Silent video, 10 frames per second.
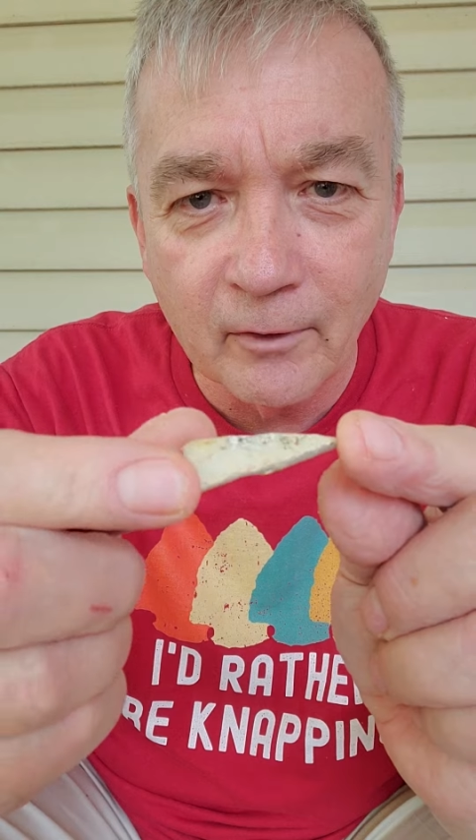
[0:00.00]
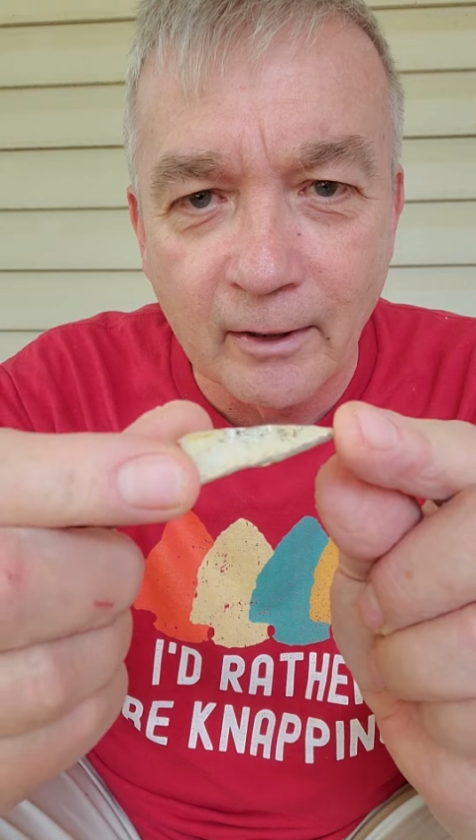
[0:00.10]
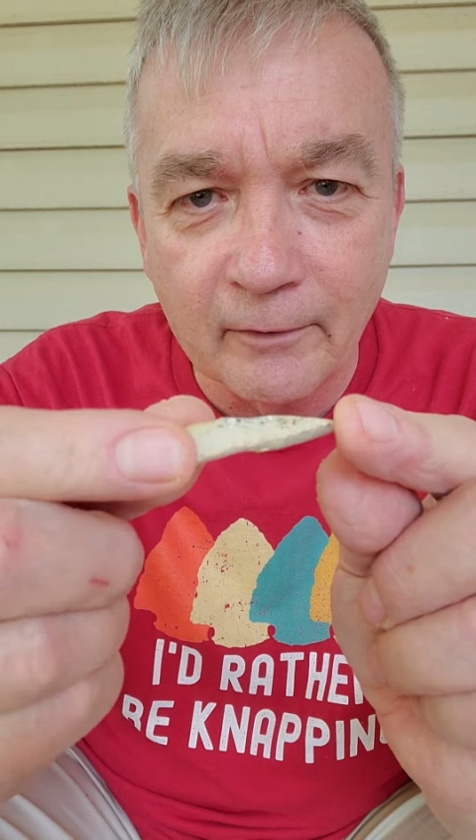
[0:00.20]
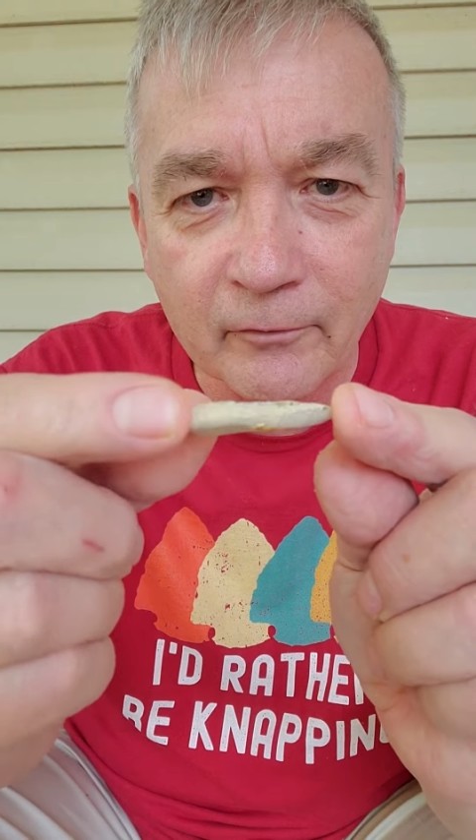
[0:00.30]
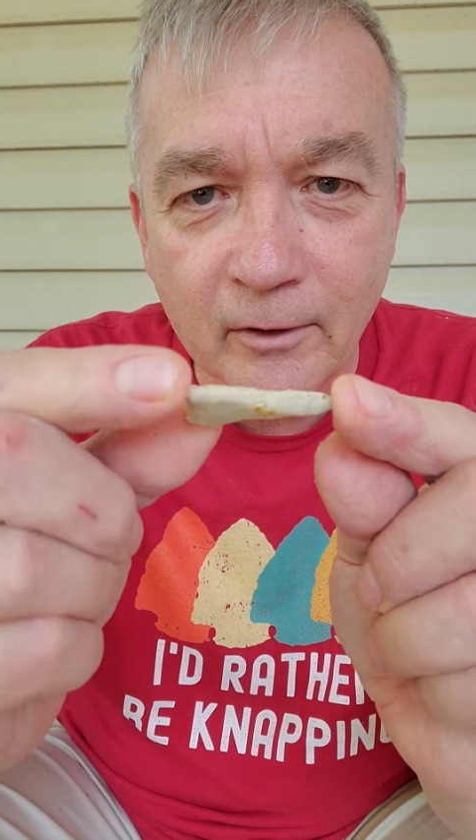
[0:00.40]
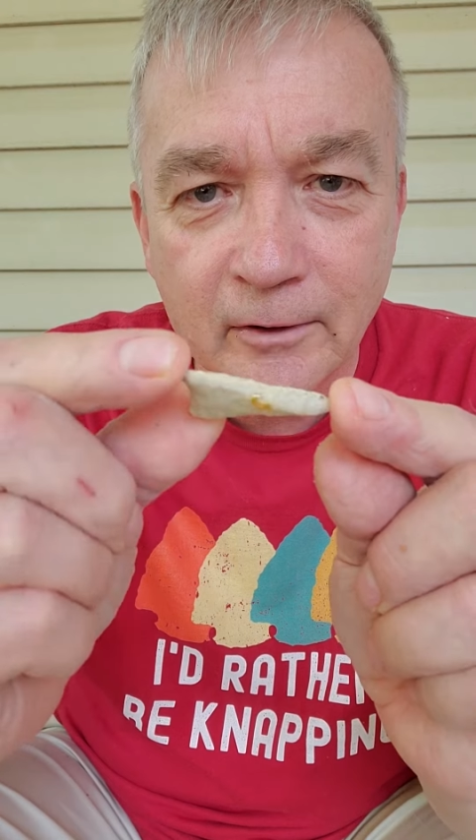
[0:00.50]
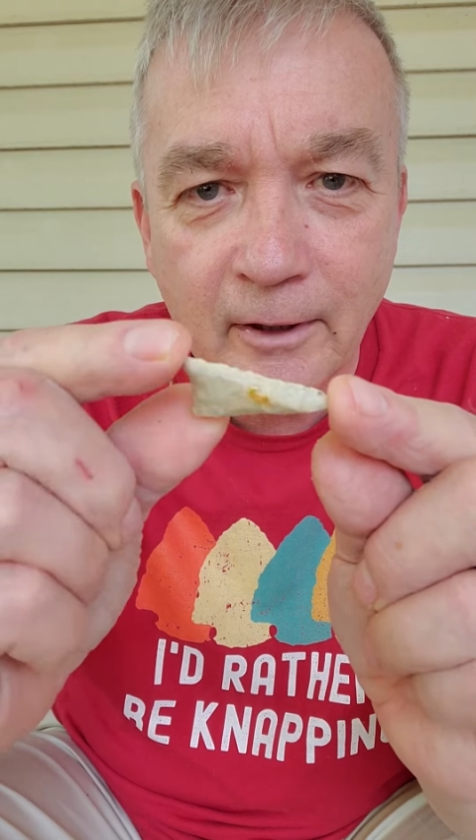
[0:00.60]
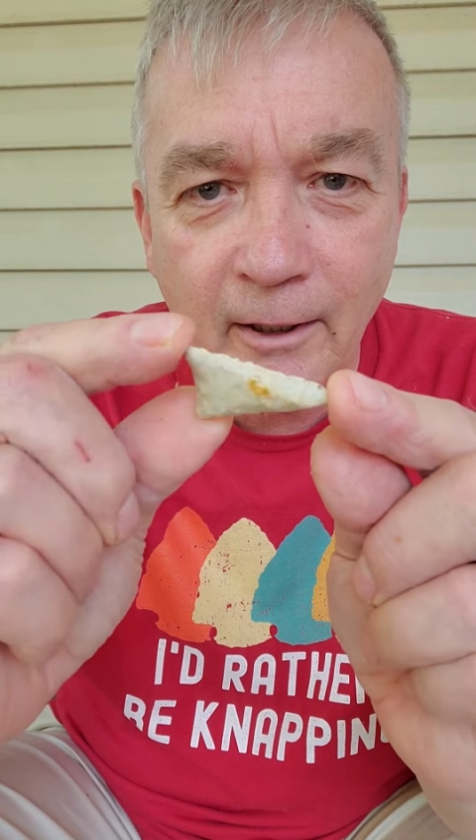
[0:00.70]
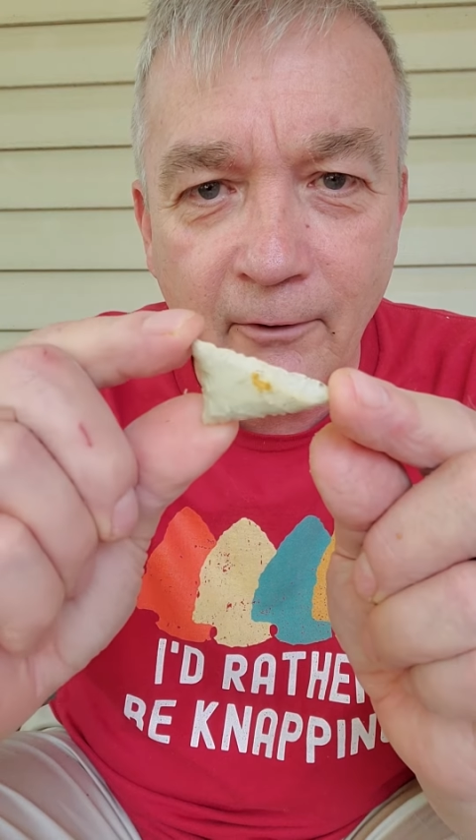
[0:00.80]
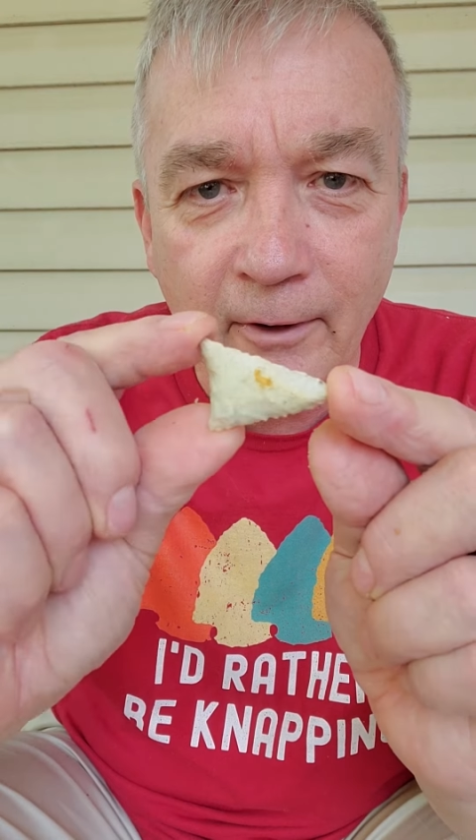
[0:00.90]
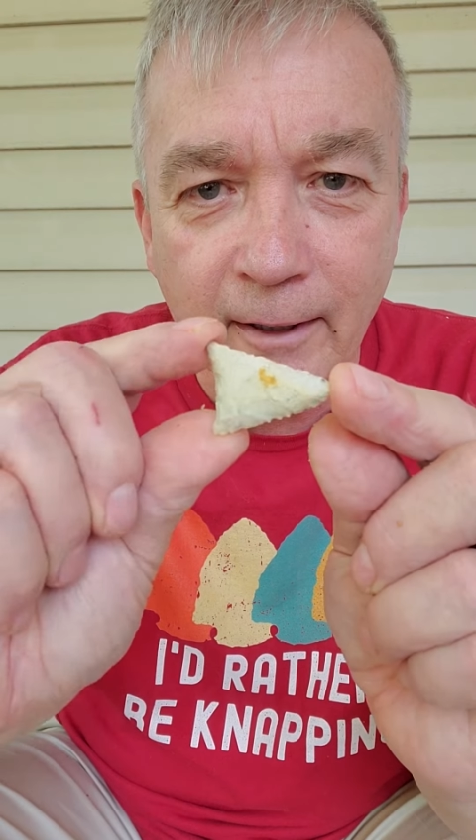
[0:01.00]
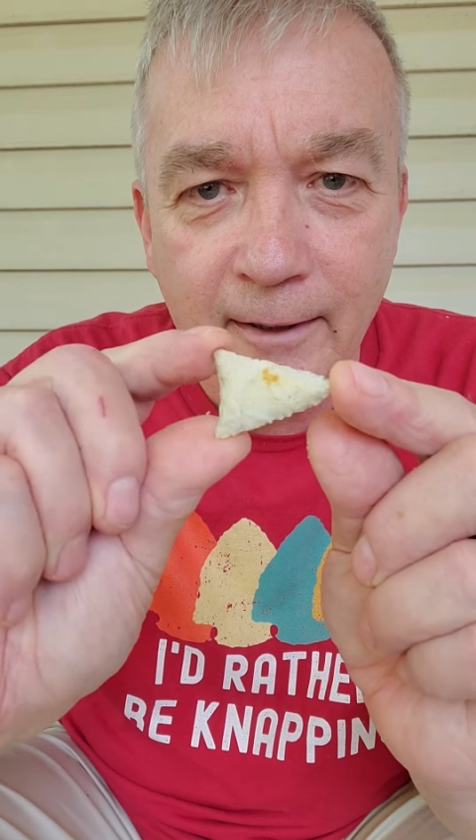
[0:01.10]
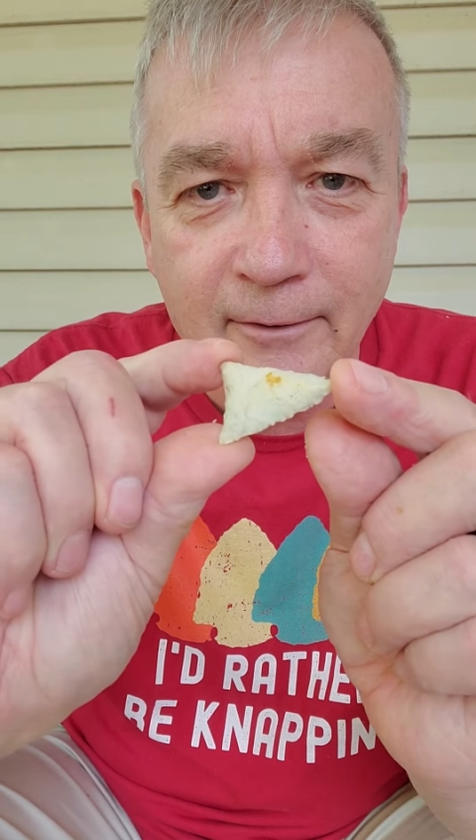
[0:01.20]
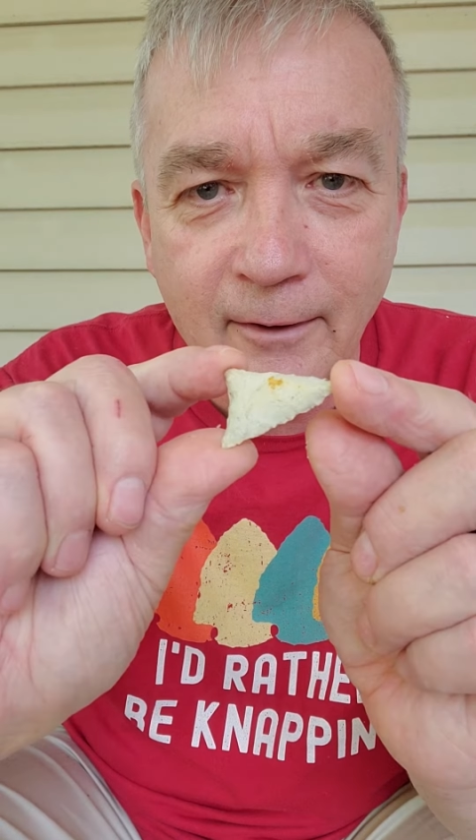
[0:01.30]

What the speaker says: very first arrowheads